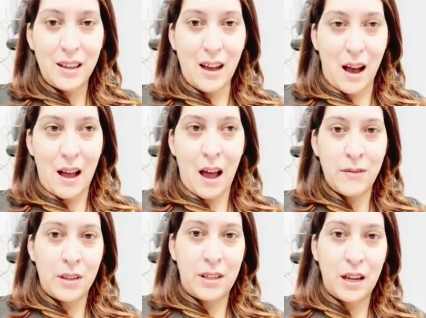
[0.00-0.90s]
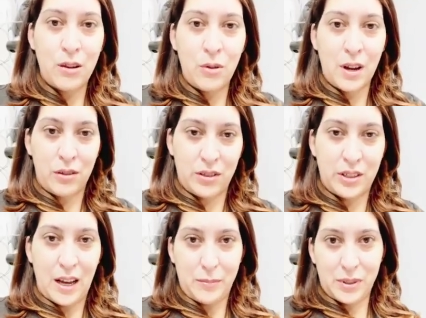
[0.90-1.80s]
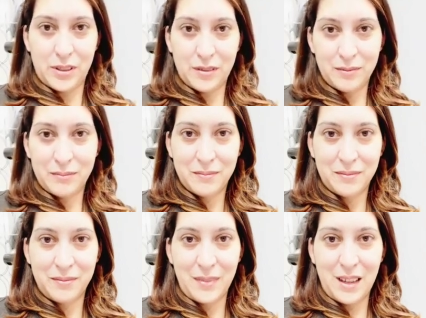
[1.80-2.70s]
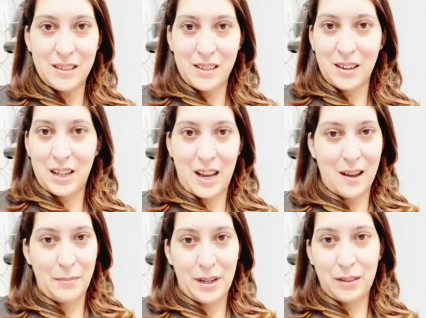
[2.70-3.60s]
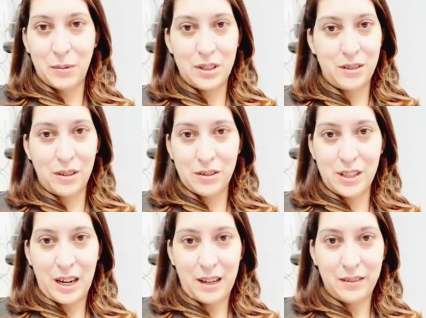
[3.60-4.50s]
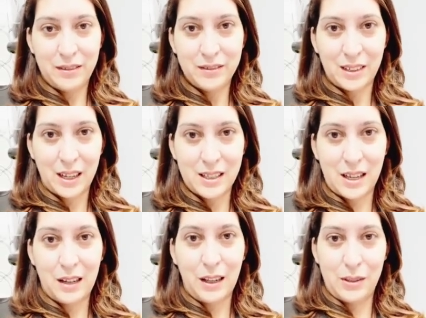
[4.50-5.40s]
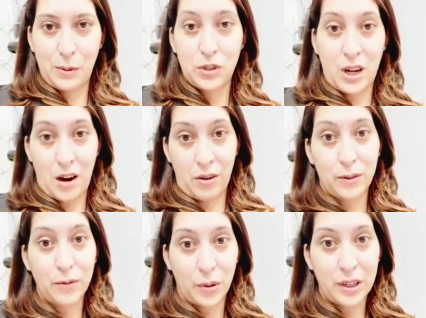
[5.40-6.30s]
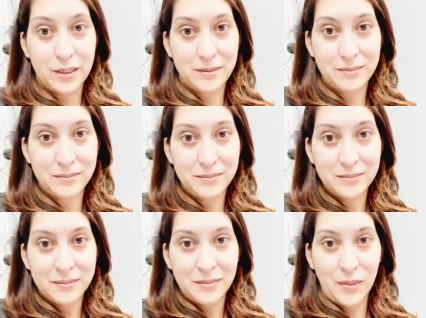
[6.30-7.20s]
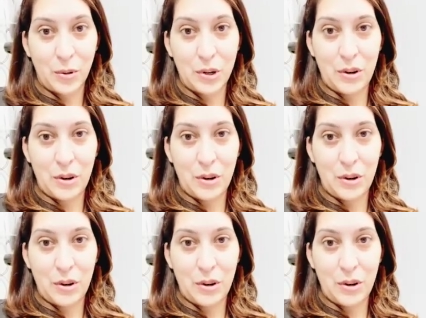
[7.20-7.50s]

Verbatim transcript: I have to take you there in steps. It's not going to happen in one single sitting. Like I said, unless you want your hair on the floor or your